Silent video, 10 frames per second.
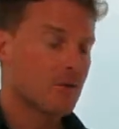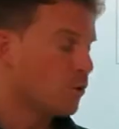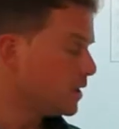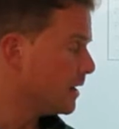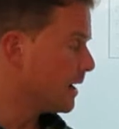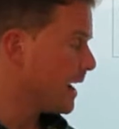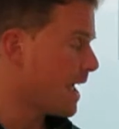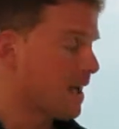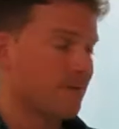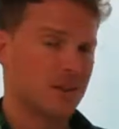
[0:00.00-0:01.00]
What you're going to
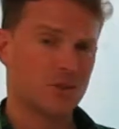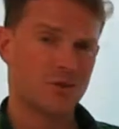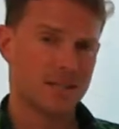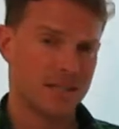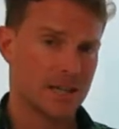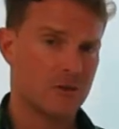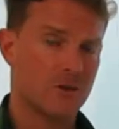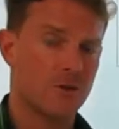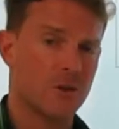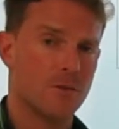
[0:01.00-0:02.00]
have is auxiliary
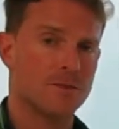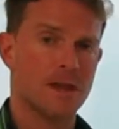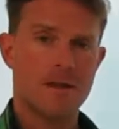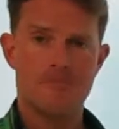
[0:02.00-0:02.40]
verbs,